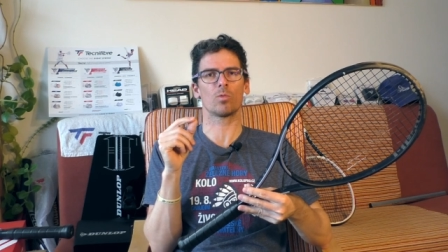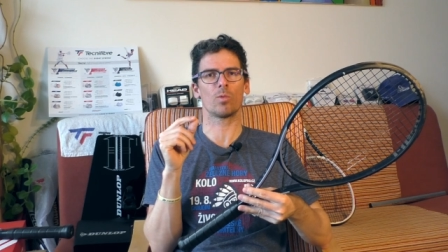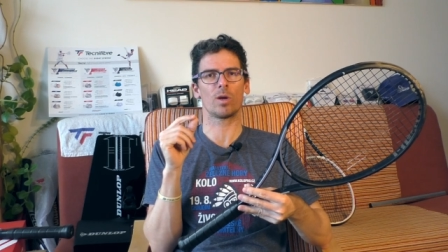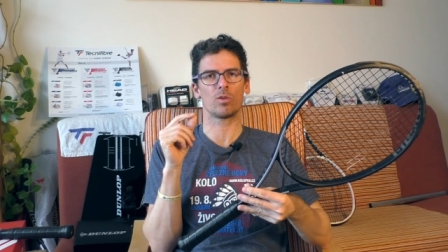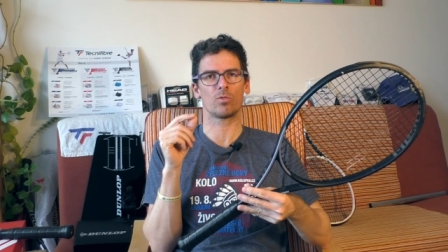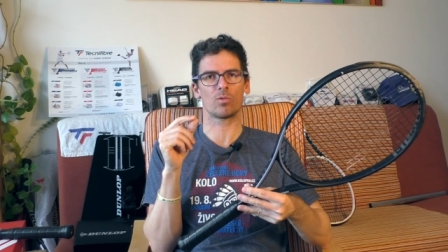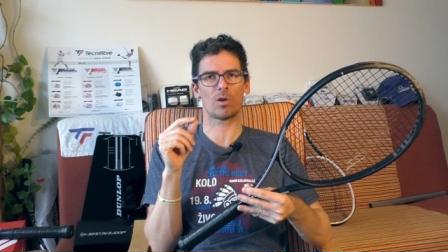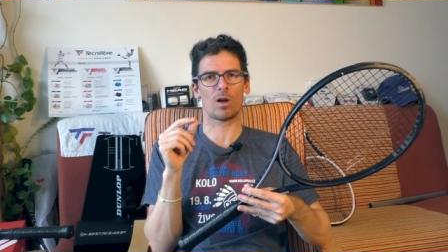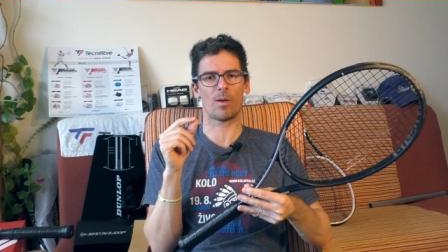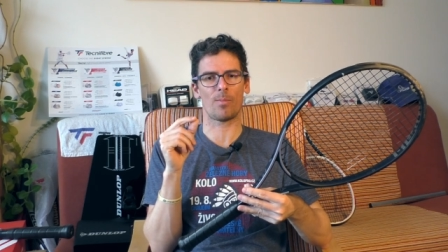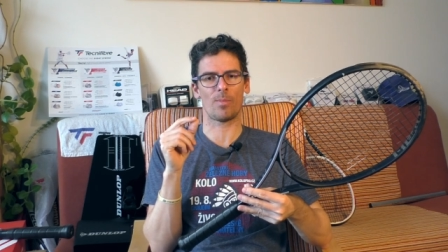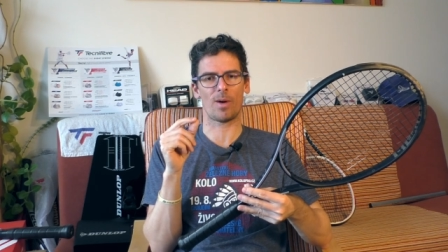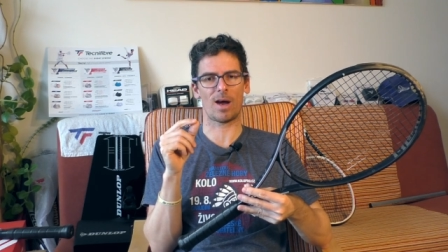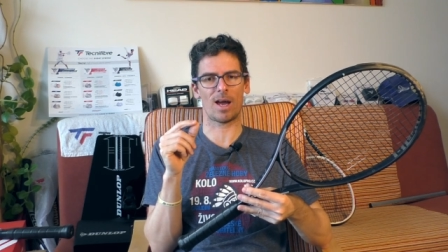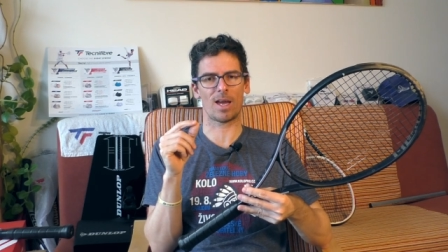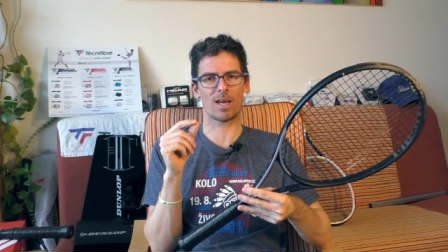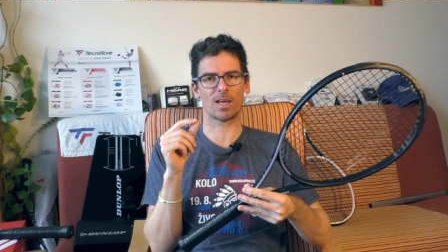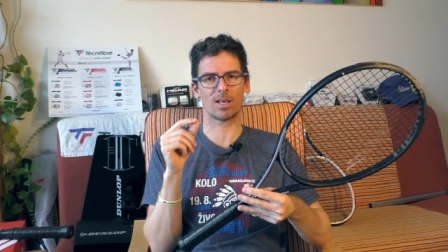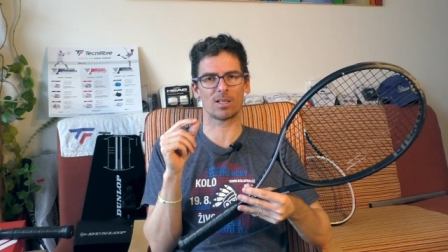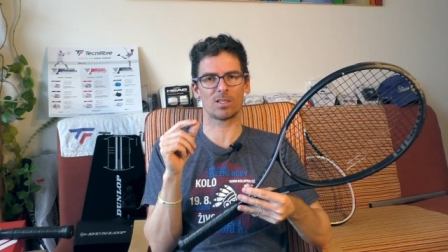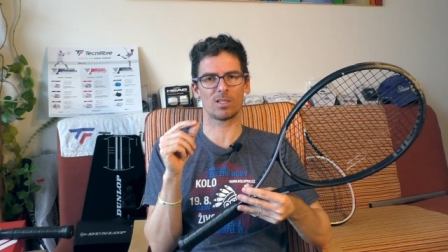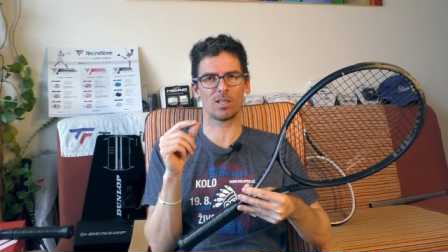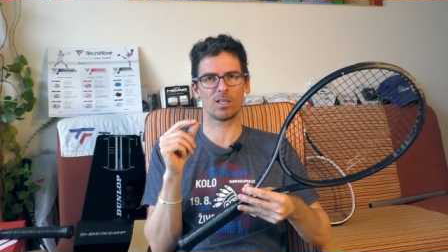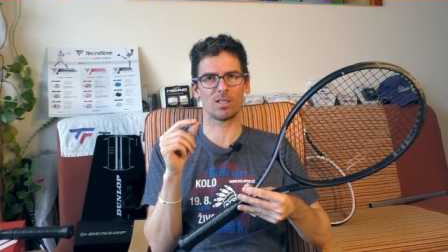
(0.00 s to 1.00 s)
when you are
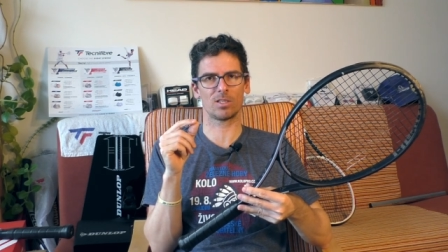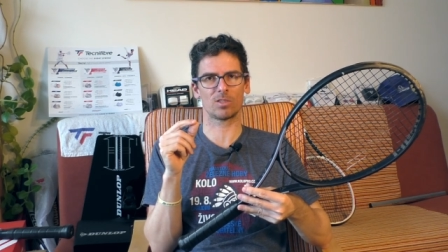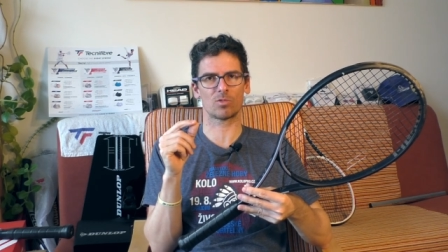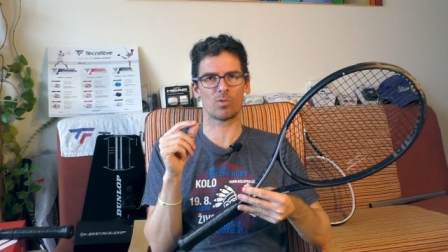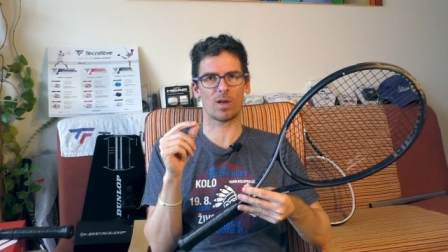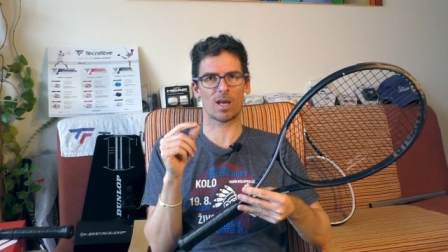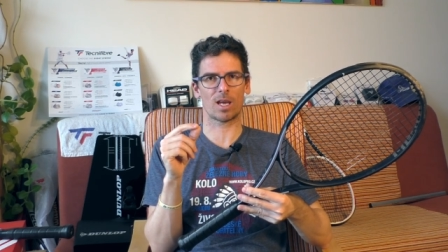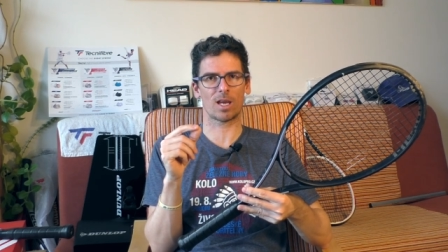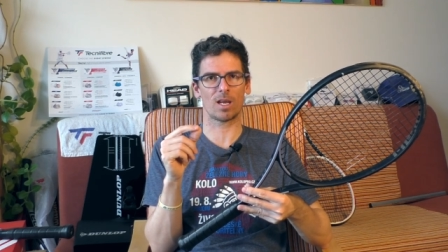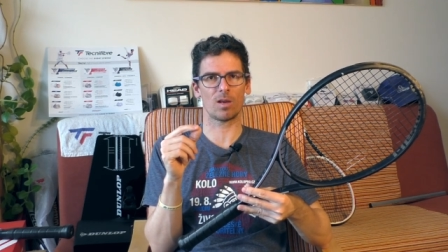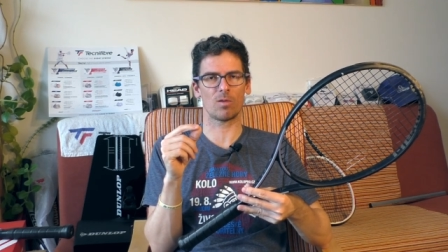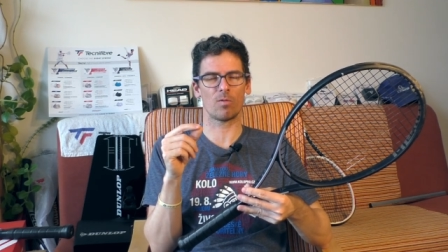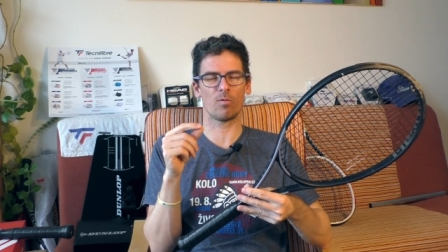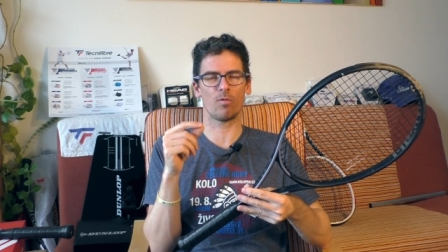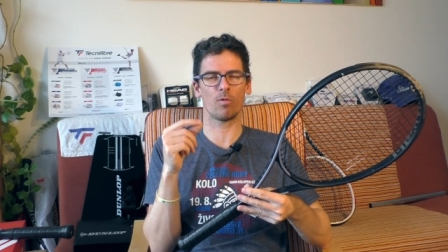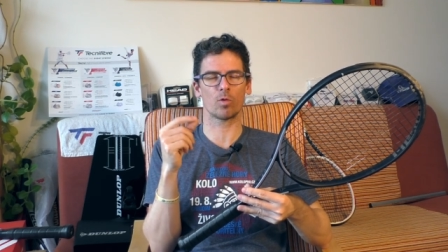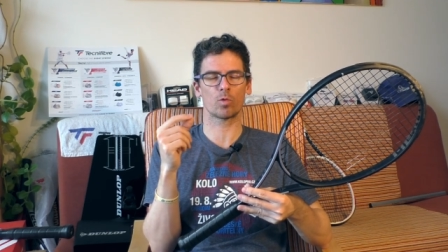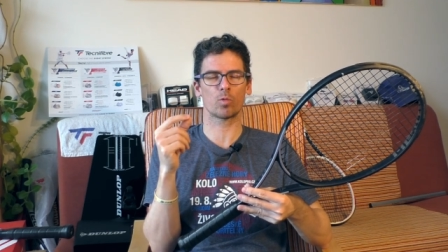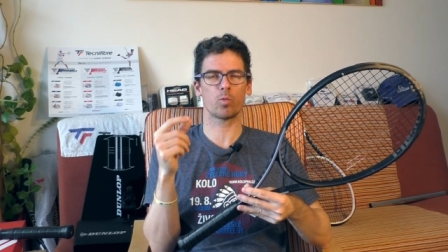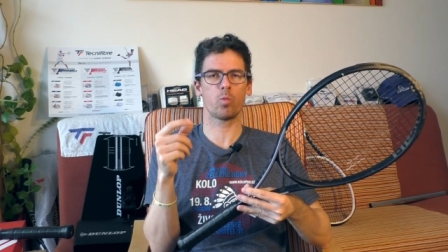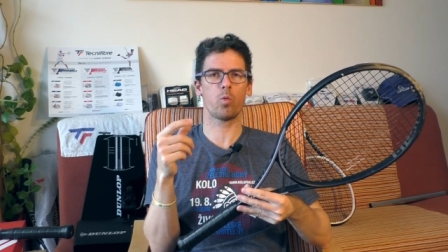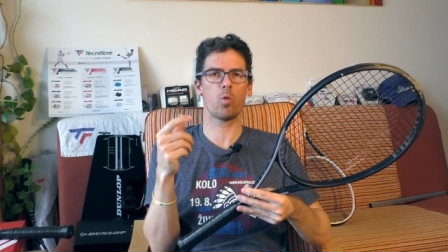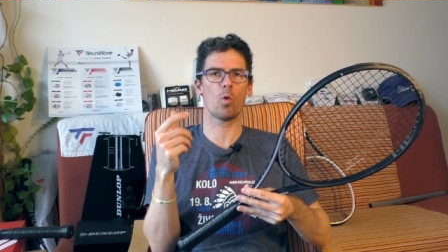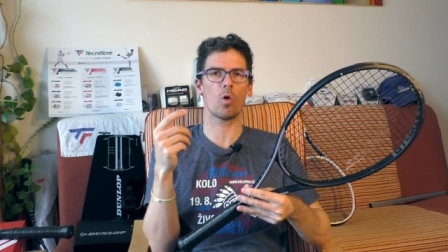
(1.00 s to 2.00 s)
buying a tennis racket
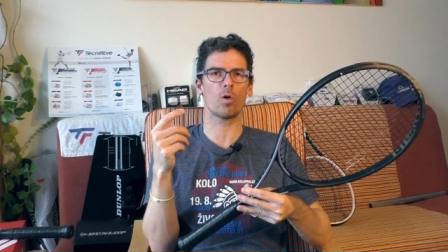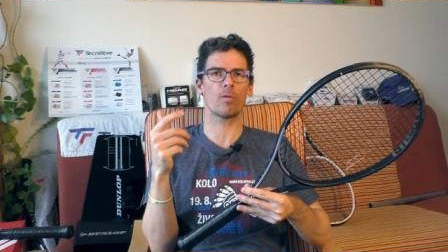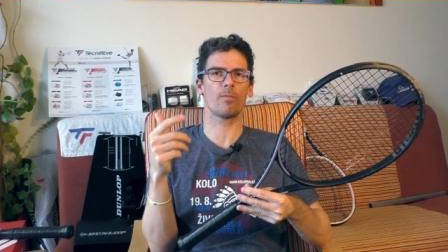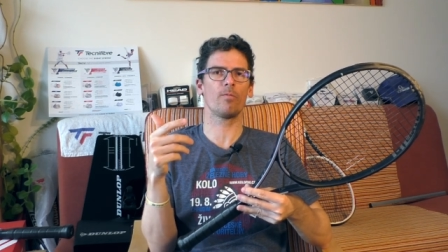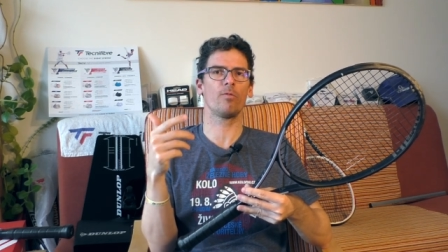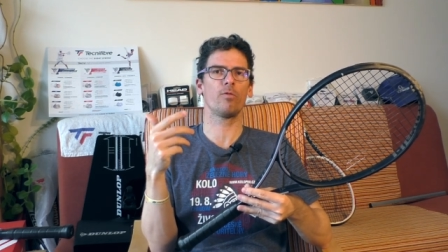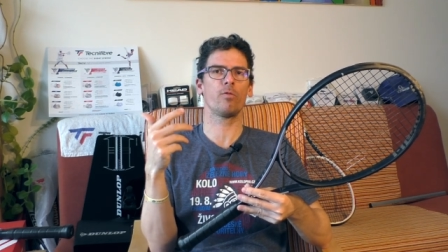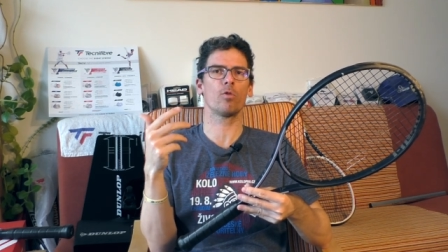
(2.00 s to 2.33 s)
what for,